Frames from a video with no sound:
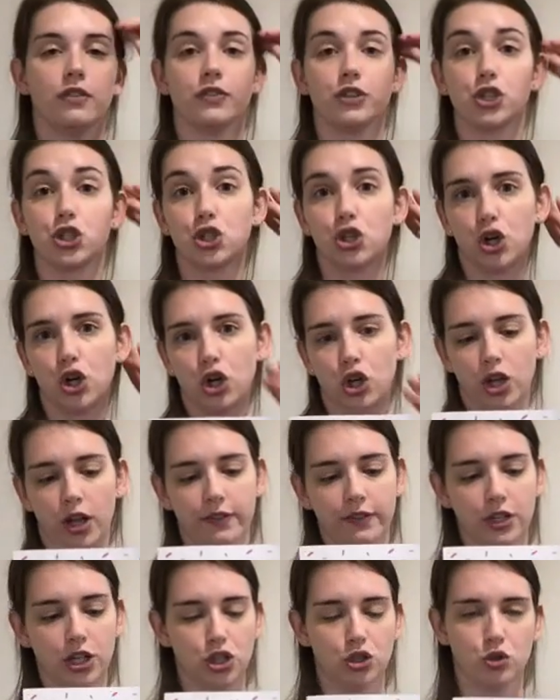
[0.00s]
a circle
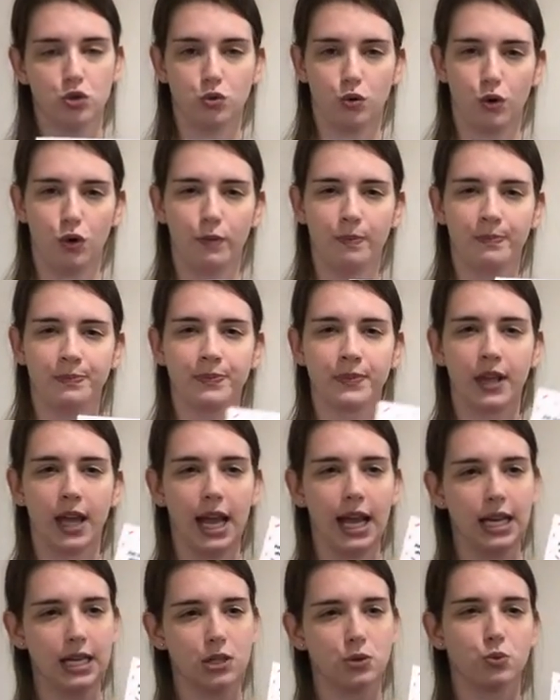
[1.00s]
of control.
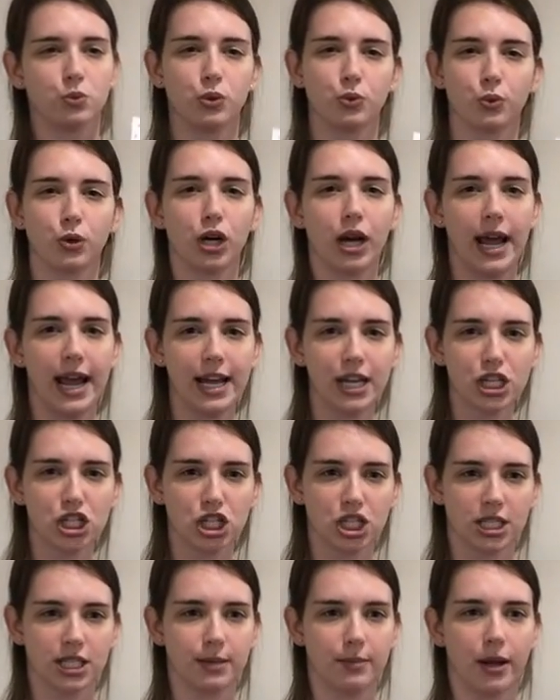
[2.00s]
And when we're
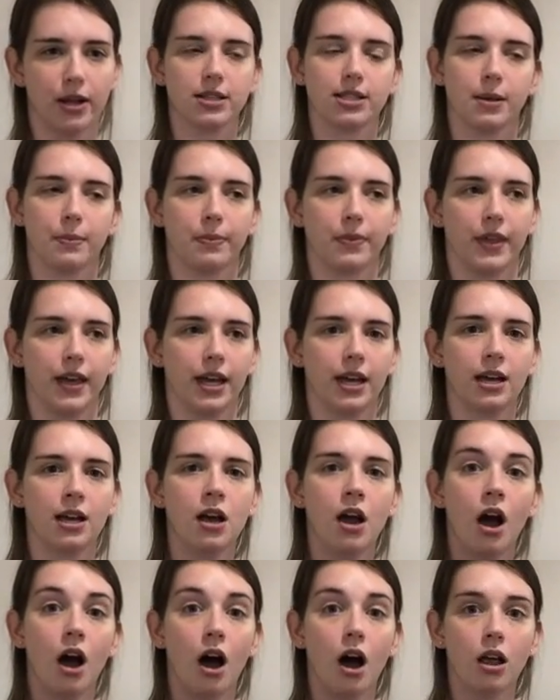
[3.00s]
anxious about something,
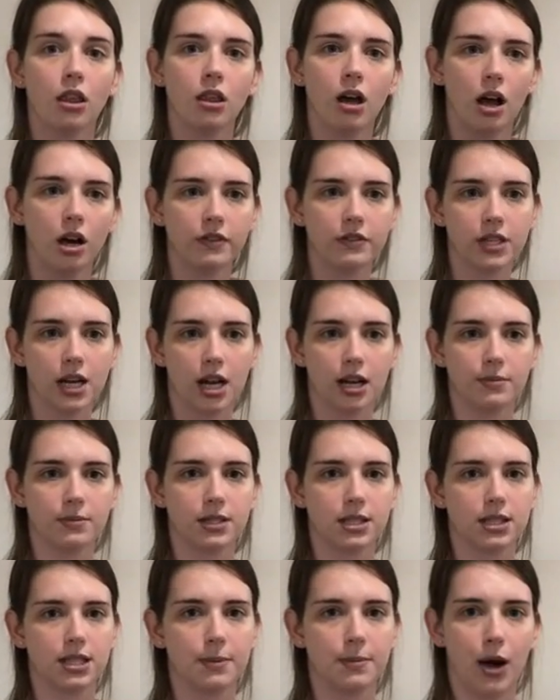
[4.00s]
a lot of times
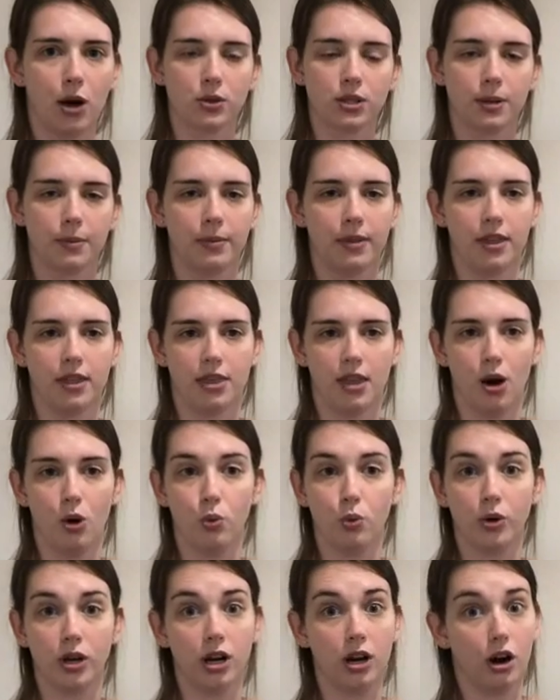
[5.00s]
it's about something that
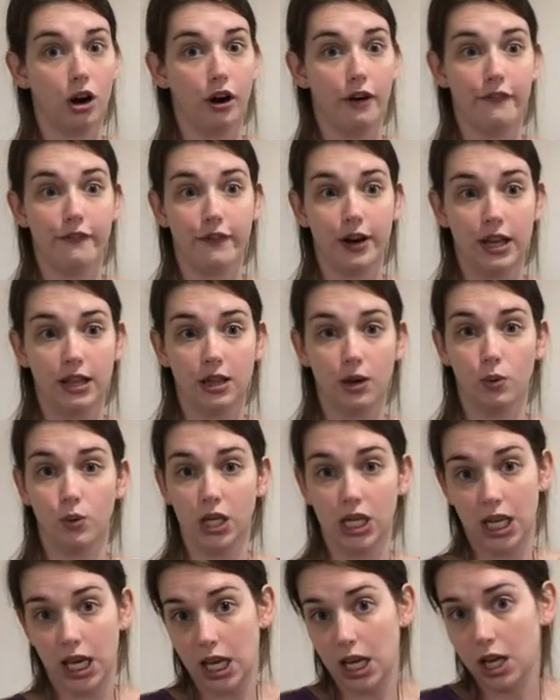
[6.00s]
we are afraid that we
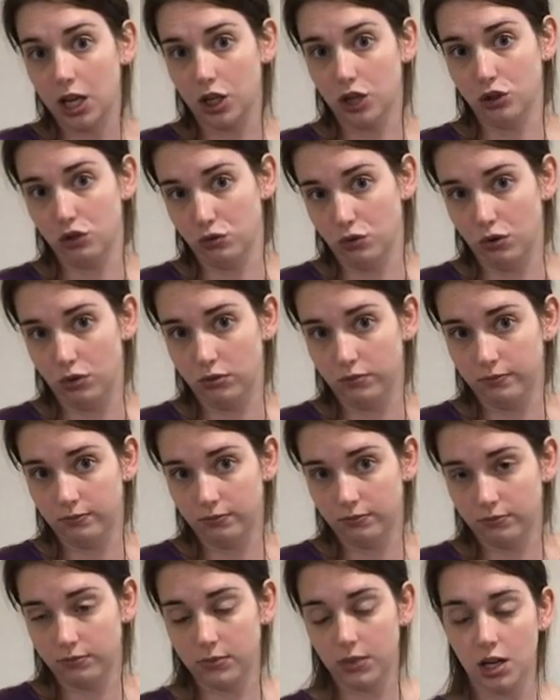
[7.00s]
can't control.
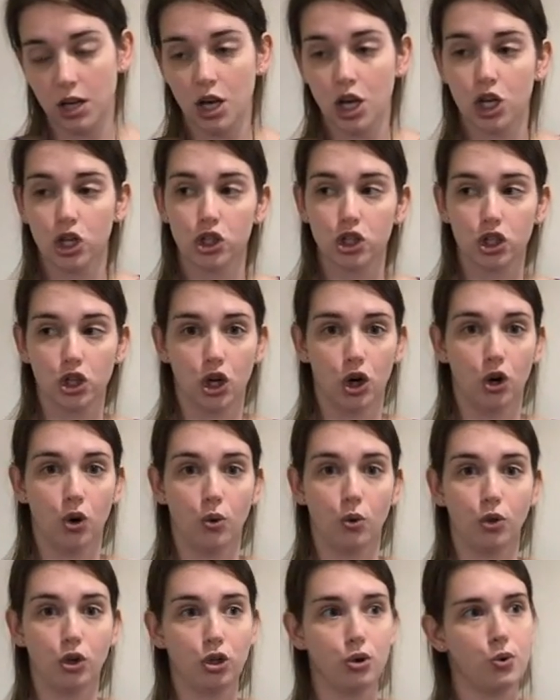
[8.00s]

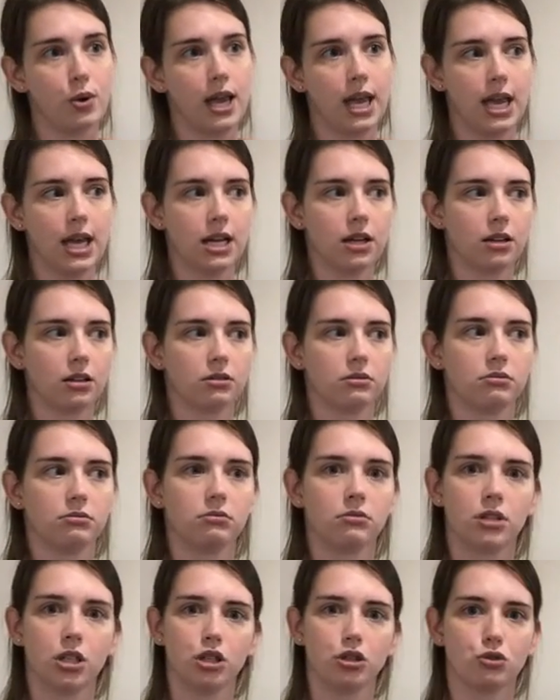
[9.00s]
So you can't
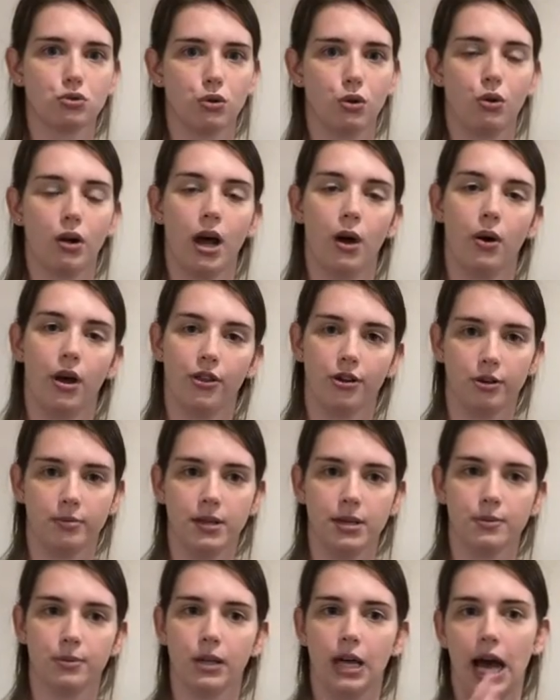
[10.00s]
control how other
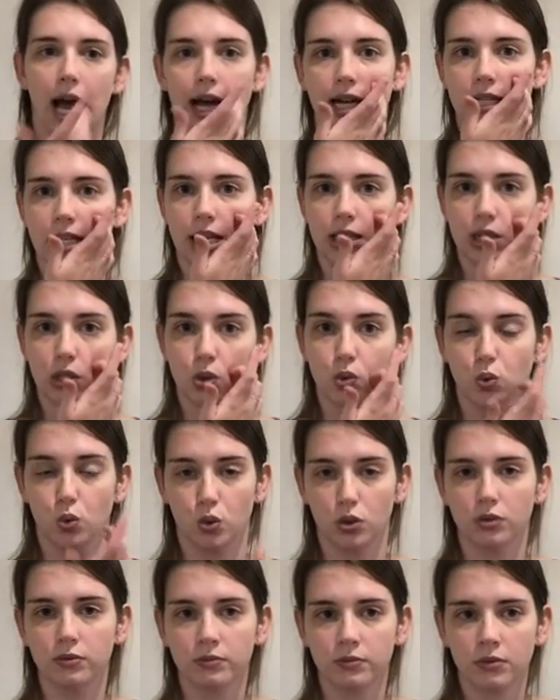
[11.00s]
people act at
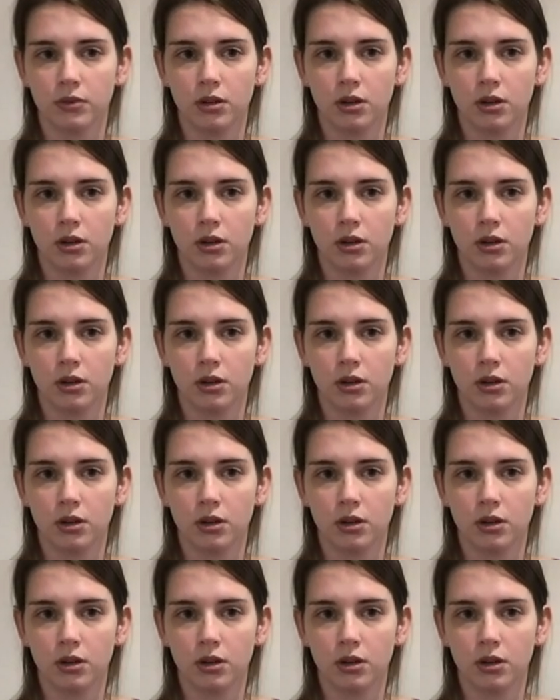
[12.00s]
school.